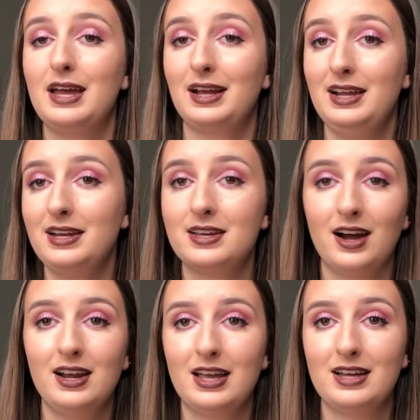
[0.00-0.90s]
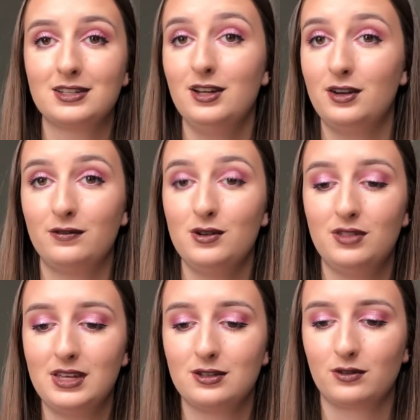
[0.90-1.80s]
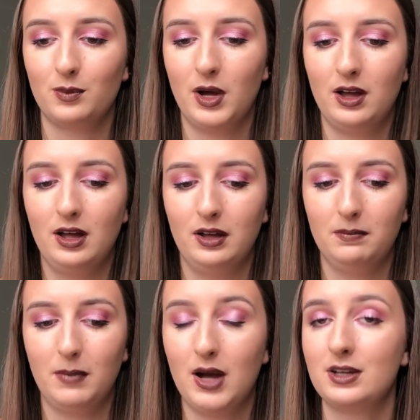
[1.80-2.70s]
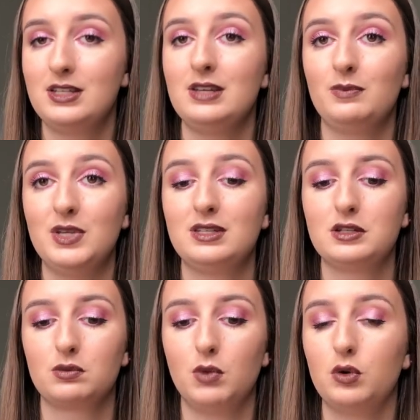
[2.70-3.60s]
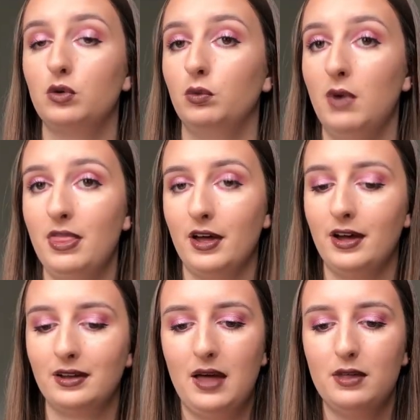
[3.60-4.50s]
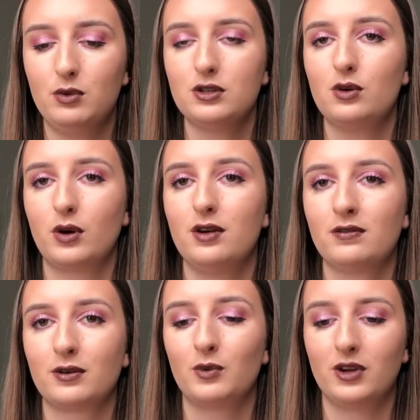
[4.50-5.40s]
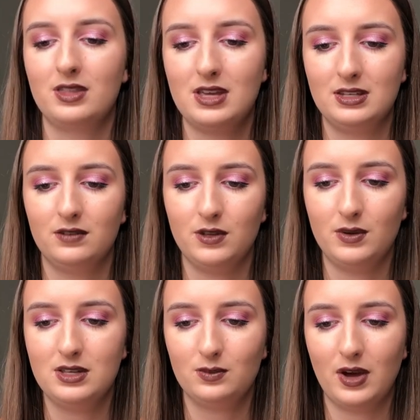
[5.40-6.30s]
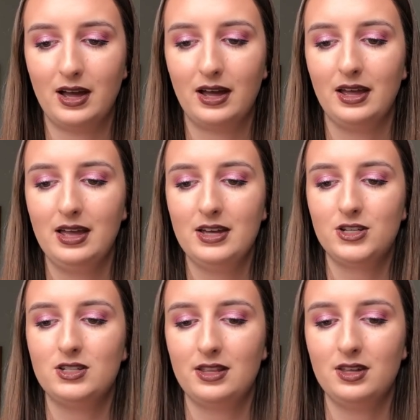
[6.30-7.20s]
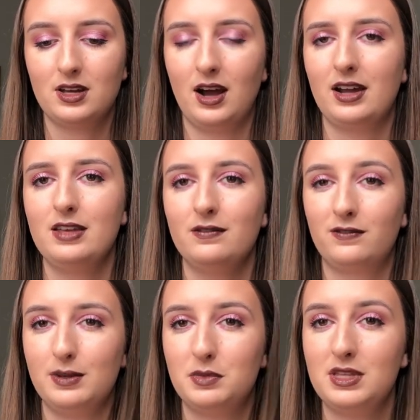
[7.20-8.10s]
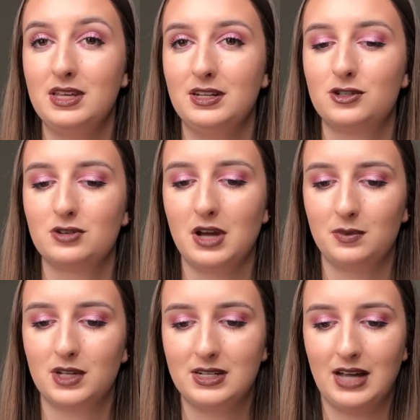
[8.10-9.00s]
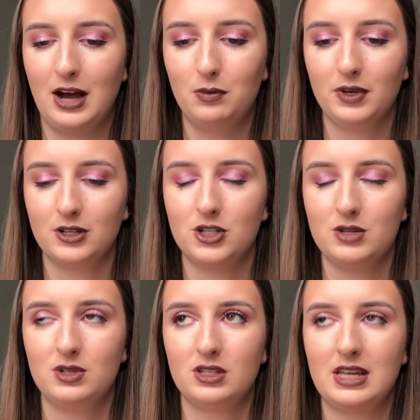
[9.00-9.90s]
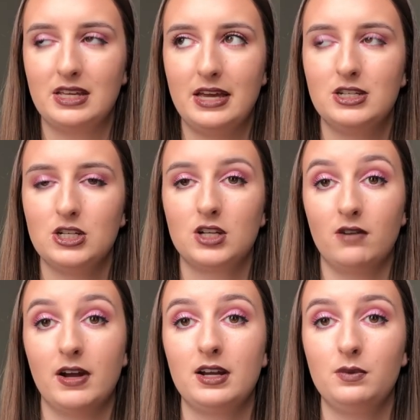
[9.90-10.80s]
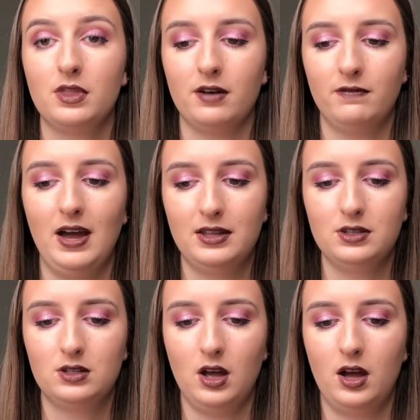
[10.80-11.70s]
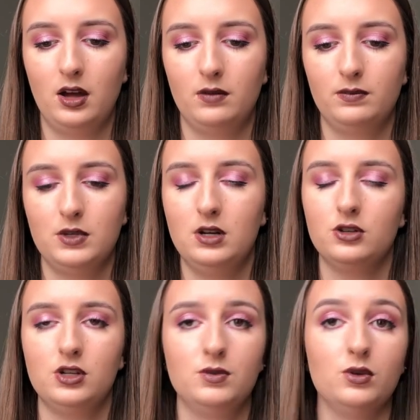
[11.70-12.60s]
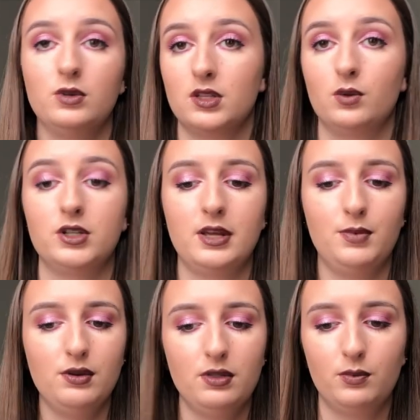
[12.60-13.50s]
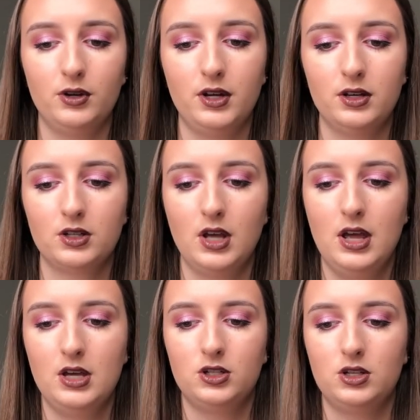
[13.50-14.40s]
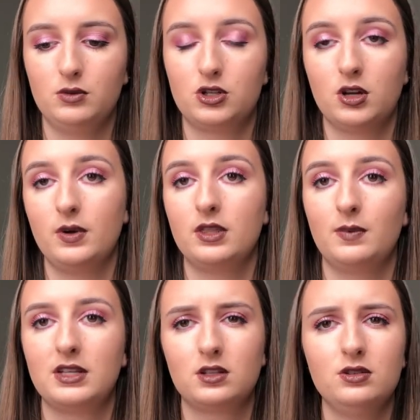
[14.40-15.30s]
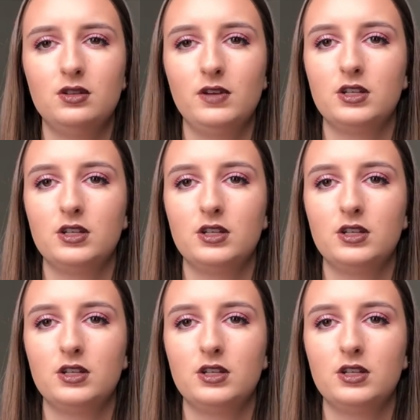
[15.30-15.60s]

clearly Kylie has learned a few things from her marketing business mogul mother. And there was a quote from one of the interviewees where she said that Kylie flipped the industry upside down because she was engaging directly with her fans. Uh, you know, she was always the one debuting the product. She was showing them exclusively